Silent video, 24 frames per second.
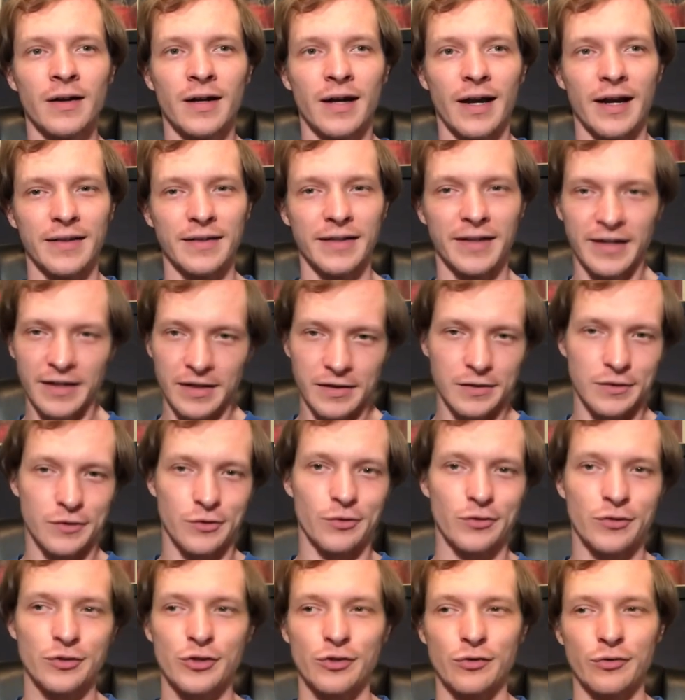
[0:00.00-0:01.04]
and they get
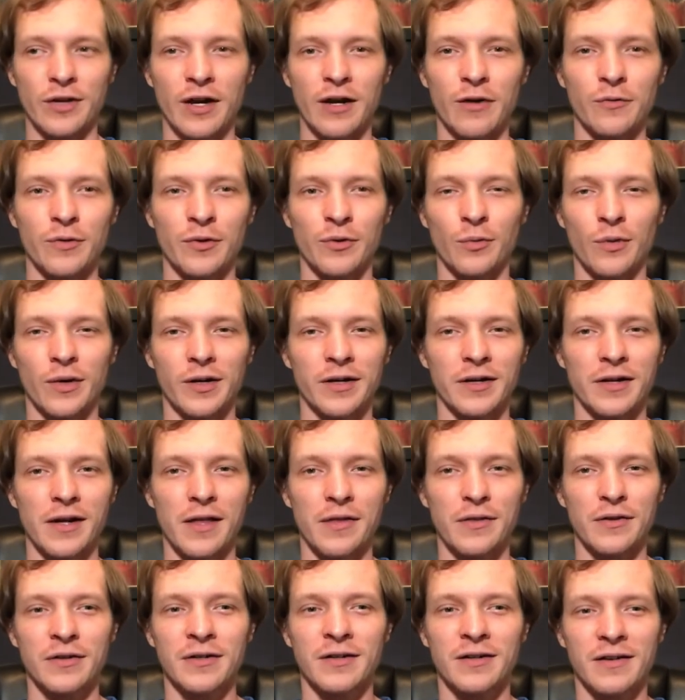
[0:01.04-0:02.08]
into a shootout with one
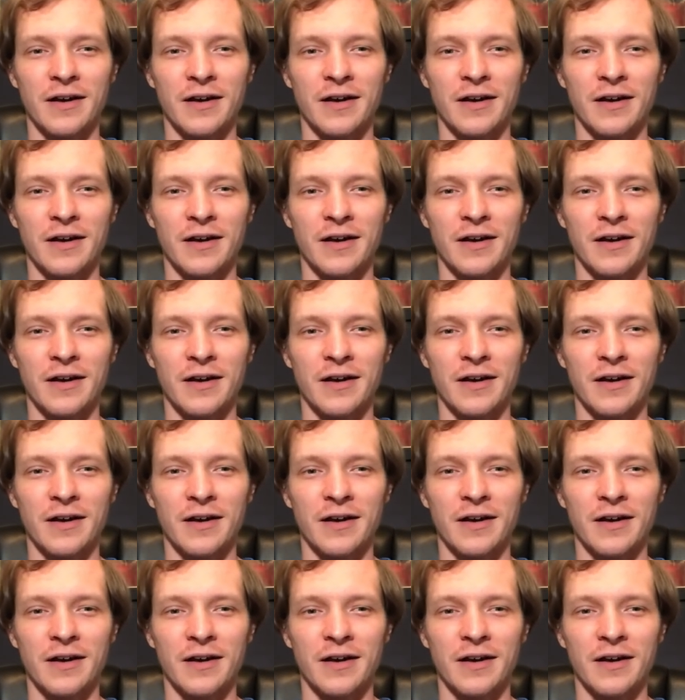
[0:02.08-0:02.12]
another.